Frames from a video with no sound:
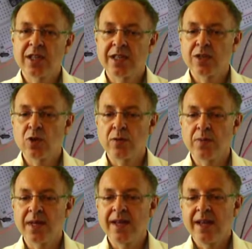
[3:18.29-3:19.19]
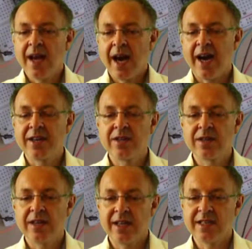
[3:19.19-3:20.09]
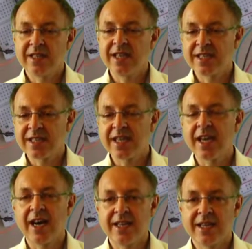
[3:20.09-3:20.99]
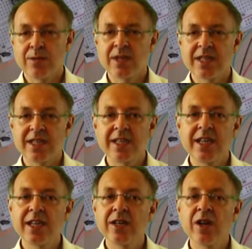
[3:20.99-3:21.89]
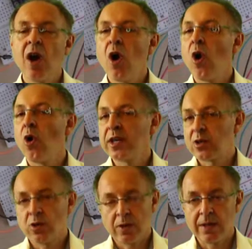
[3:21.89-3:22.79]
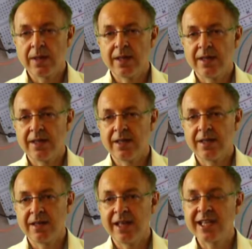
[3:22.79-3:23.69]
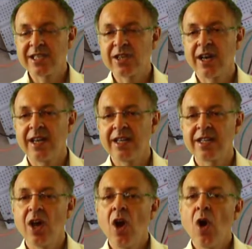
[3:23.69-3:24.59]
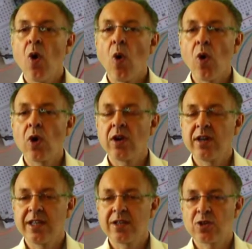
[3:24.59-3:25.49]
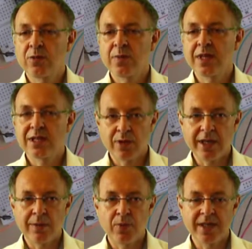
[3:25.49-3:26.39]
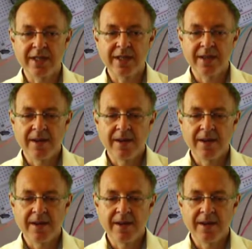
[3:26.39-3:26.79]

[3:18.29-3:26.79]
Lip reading: This could be either a CNC cut, as we see it here, or it could be laser cutted, or it could be 3D printed.